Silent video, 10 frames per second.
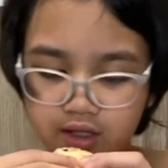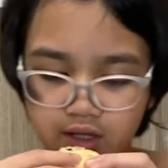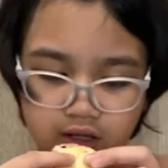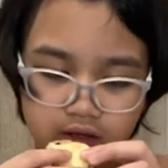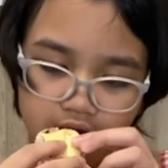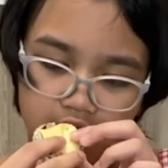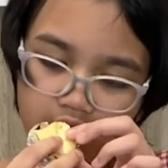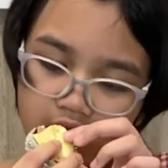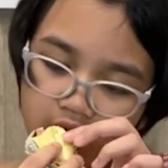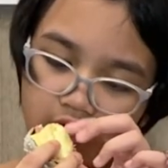Okay.
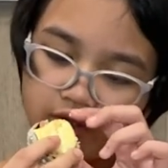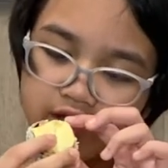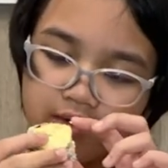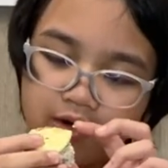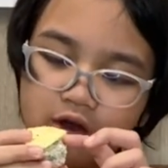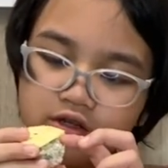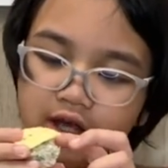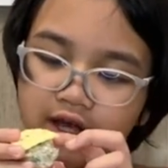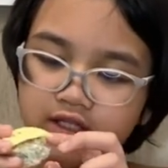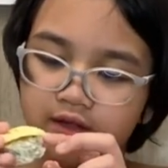Oh, this one also
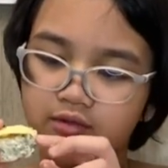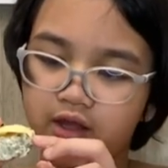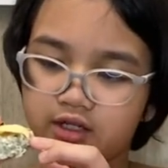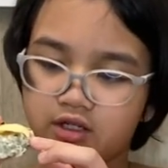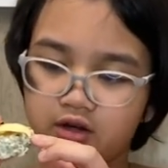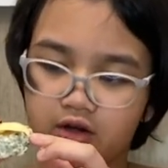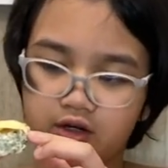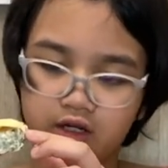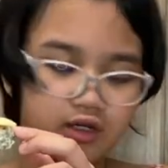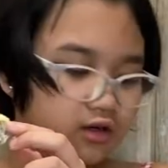has some dust
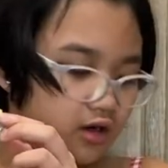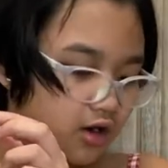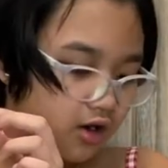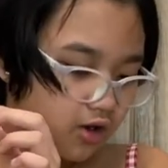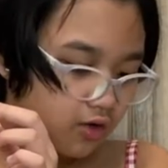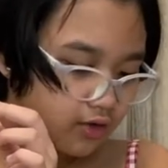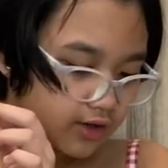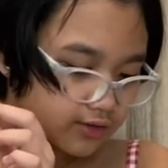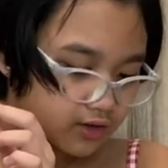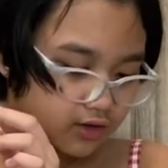on it or
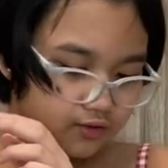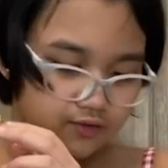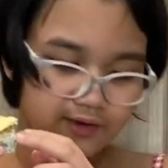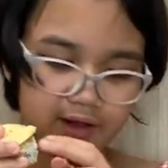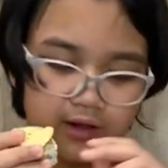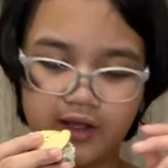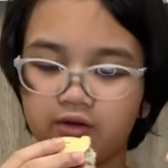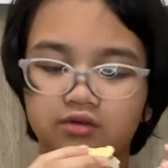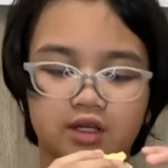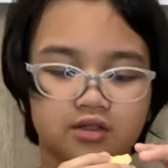it could fell. I
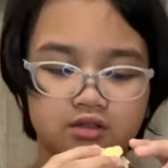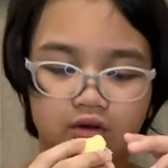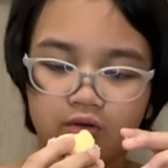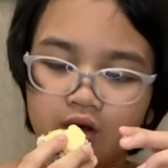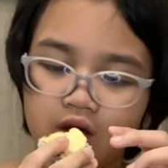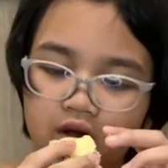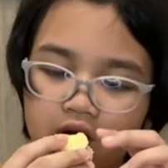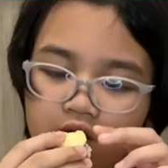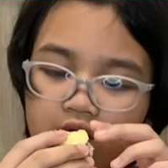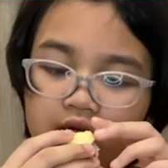don't think so.
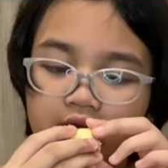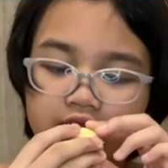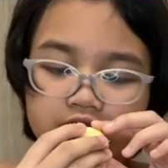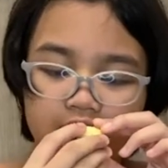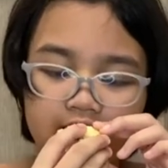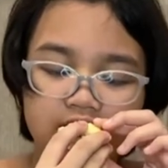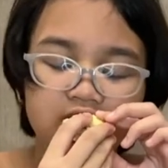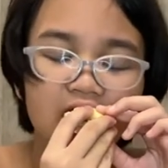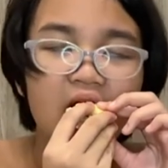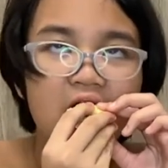Okay, let's try
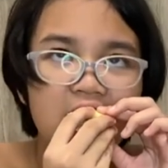it.